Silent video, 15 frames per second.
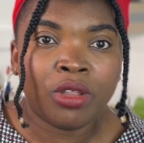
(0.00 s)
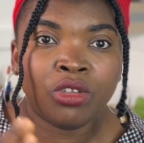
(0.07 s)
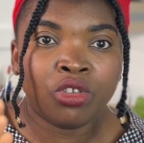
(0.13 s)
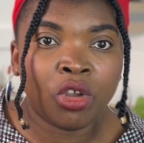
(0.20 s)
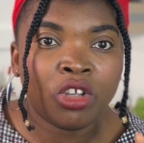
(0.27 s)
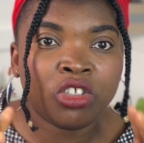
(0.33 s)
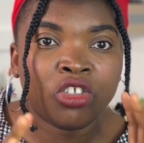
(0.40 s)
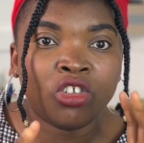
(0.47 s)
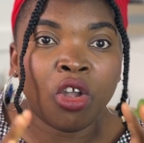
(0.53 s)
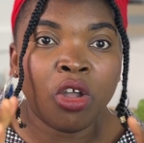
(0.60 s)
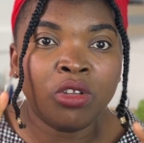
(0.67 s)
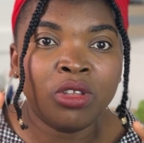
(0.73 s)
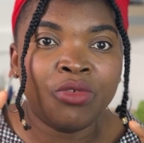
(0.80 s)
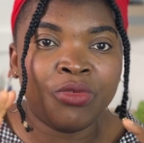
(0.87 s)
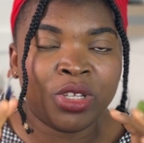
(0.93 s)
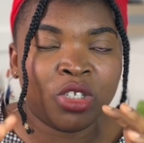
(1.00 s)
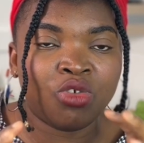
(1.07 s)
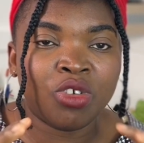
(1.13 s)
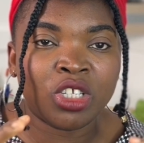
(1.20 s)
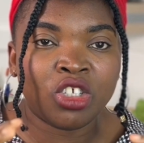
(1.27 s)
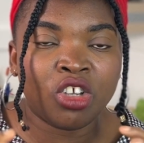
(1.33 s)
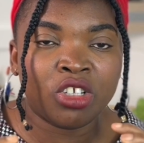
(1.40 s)
Just don't
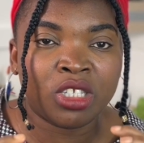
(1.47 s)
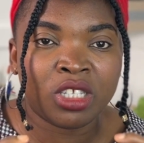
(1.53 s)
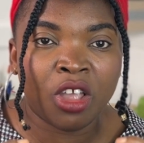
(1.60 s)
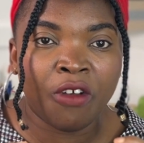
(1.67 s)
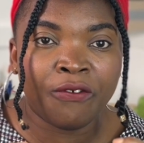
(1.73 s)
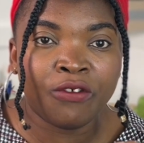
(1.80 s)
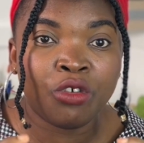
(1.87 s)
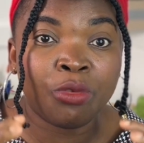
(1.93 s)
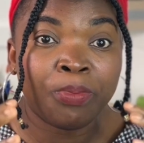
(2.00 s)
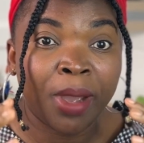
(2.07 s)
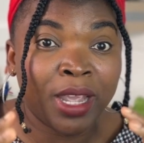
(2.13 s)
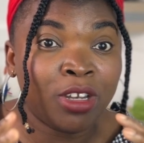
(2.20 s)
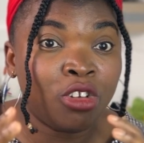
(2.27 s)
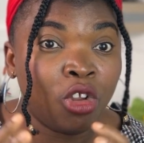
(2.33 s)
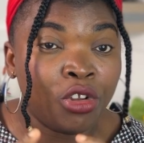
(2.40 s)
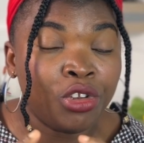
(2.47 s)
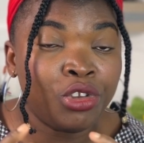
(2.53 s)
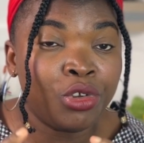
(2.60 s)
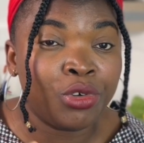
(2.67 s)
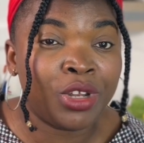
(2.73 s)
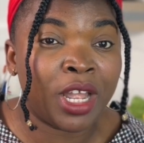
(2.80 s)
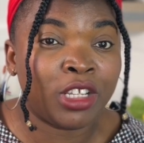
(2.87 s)
restrict yourself. You might not
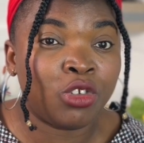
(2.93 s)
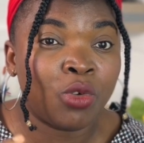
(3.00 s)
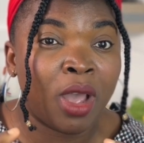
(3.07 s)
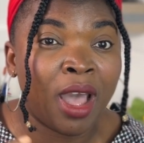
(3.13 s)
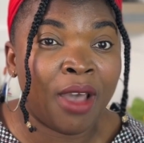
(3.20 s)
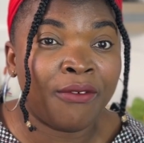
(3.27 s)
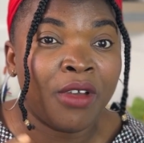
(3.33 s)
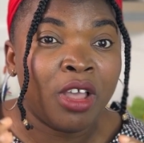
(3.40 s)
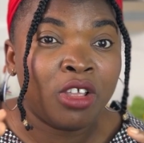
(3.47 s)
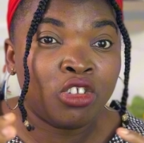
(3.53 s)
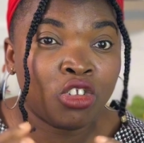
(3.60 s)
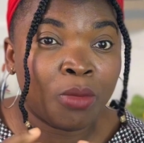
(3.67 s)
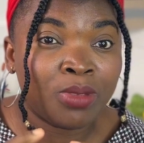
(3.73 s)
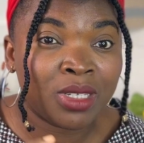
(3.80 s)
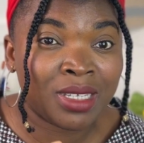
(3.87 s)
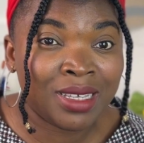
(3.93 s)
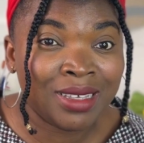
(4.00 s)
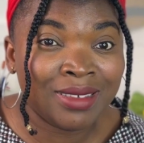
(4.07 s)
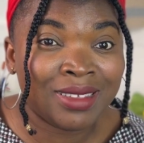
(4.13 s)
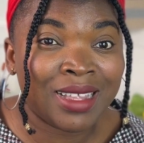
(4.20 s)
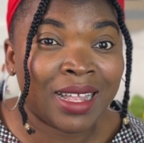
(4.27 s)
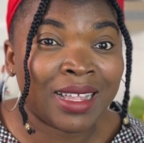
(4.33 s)
know that you have some
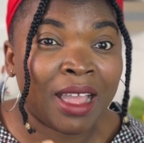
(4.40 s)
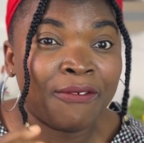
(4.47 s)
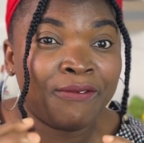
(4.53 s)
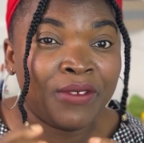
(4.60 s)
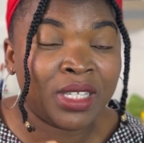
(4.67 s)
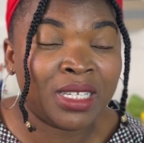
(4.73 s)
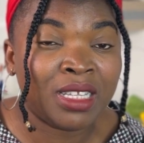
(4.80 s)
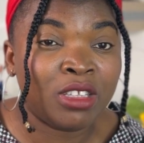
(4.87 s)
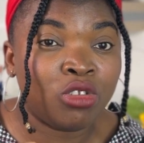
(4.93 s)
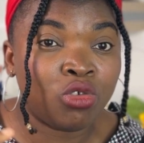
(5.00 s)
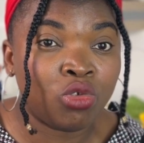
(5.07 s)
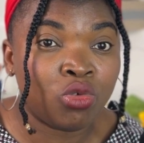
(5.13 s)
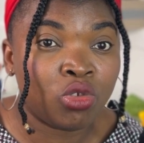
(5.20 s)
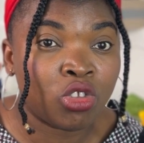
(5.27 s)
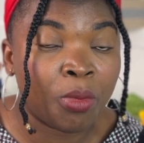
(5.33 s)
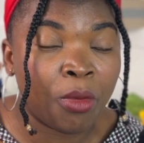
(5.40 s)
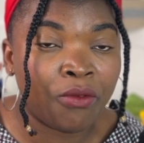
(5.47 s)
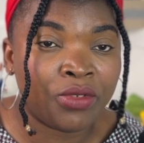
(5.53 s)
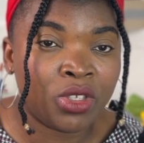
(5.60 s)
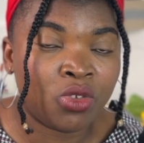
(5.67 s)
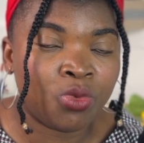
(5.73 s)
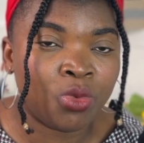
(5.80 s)
skills that can fit into some of
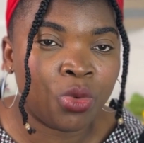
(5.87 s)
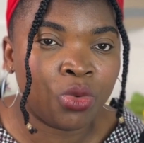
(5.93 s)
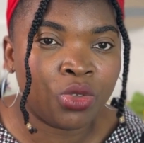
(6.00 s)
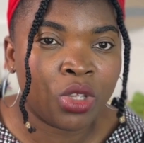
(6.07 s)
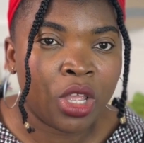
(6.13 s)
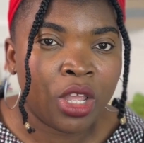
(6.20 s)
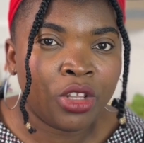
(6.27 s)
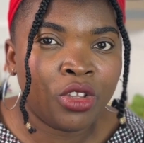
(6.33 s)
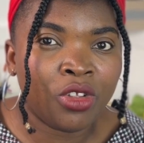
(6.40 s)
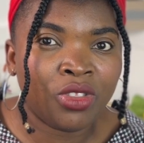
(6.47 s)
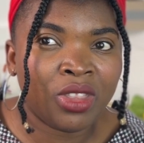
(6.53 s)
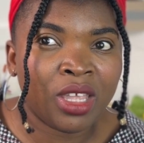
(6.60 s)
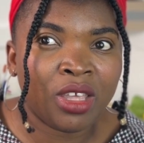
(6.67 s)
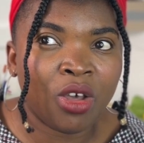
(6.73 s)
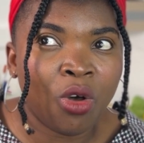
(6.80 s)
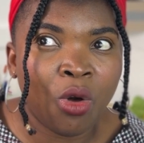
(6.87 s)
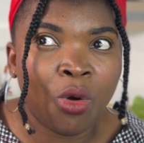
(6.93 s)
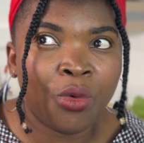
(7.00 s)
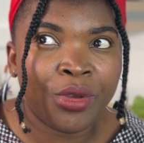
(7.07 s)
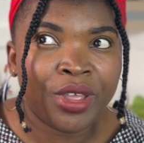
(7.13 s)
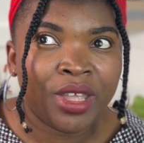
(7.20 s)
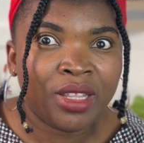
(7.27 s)
these roles. Don't think,
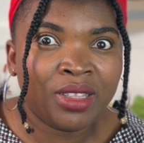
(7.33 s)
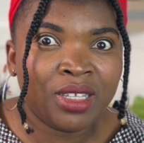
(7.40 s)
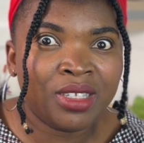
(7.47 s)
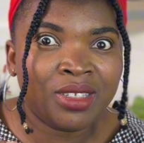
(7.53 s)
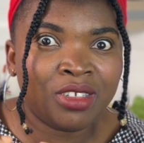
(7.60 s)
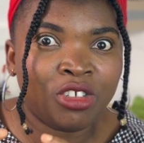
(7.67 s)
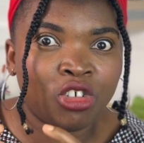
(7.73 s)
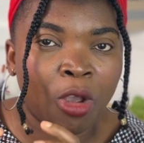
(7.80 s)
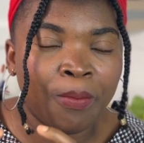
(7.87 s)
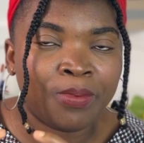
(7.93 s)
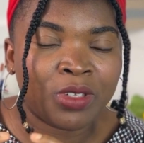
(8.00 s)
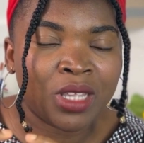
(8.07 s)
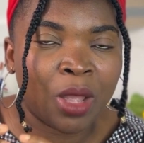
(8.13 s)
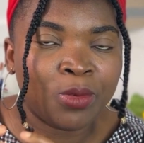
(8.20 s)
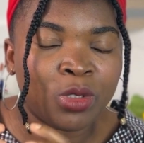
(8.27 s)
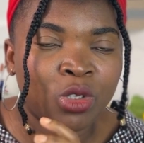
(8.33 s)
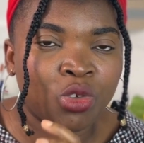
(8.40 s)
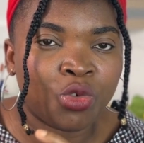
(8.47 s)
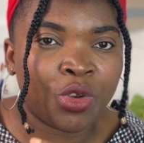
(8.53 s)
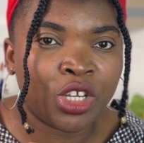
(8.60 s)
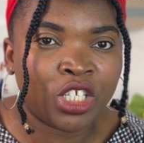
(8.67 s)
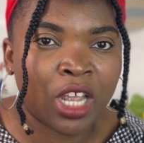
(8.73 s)
oh, this job sounds strange.